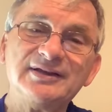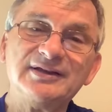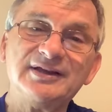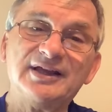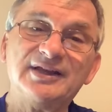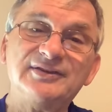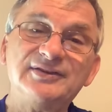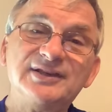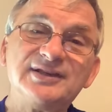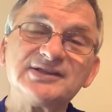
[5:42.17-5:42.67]

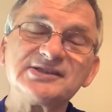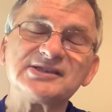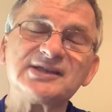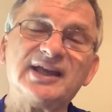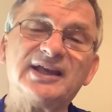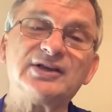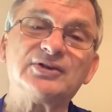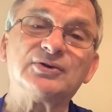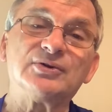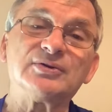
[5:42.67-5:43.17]
in this
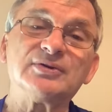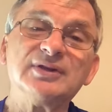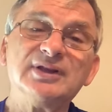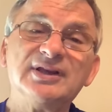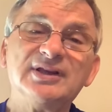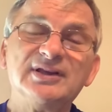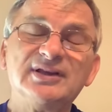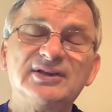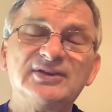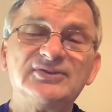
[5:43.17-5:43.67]
cycle,
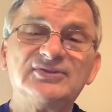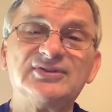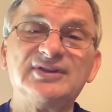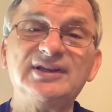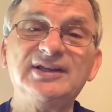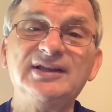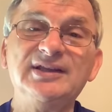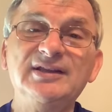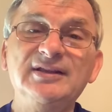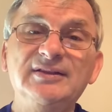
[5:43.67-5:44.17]

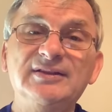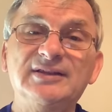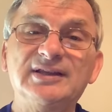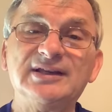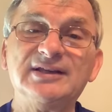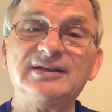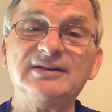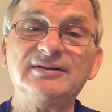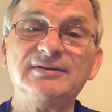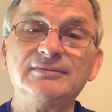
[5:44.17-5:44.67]
see
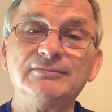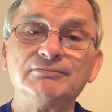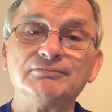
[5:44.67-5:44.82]
the